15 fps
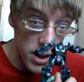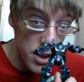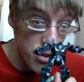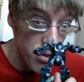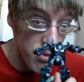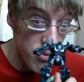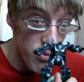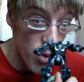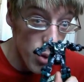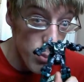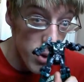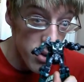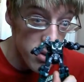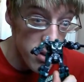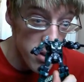Legion
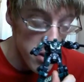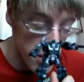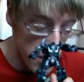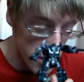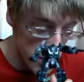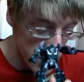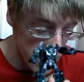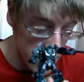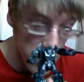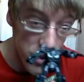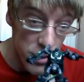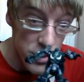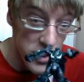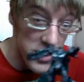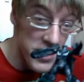Roadbuster.
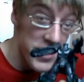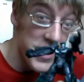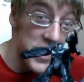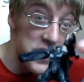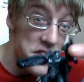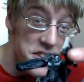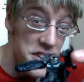Got a tiny